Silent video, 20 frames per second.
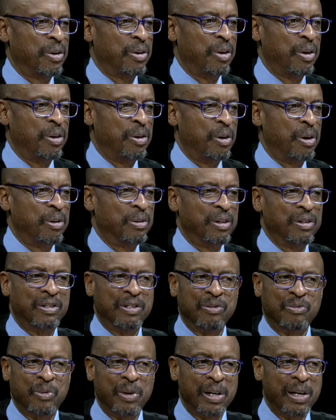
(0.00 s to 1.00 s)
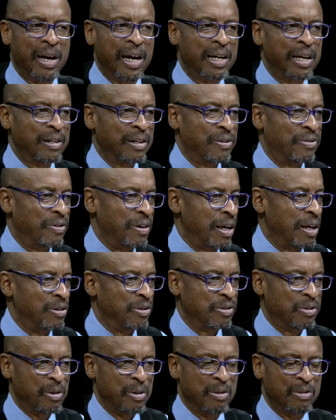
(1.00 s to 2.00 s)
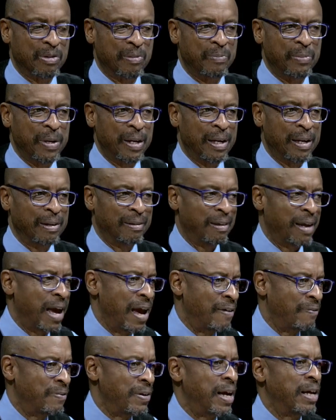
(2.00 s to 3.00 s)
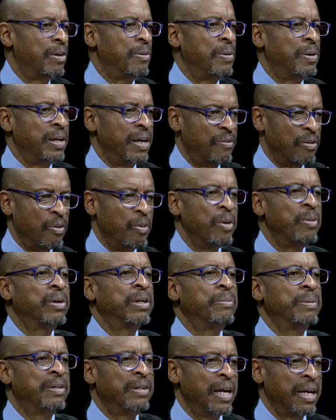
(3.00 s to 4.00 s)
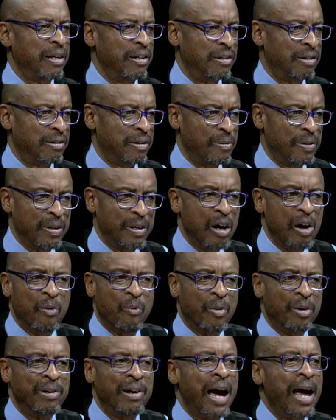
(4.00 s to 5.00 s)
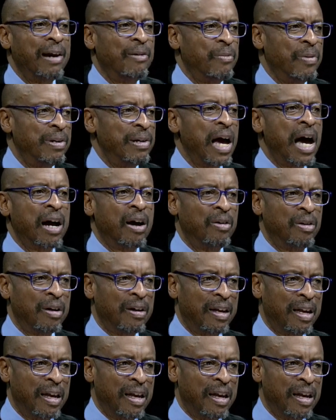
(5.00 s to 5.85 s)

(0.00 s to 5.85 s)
Right. You know, this is, we're not at the thing in terms of being laughed at or whatever. We want to be taken serious. We're not, we're not going to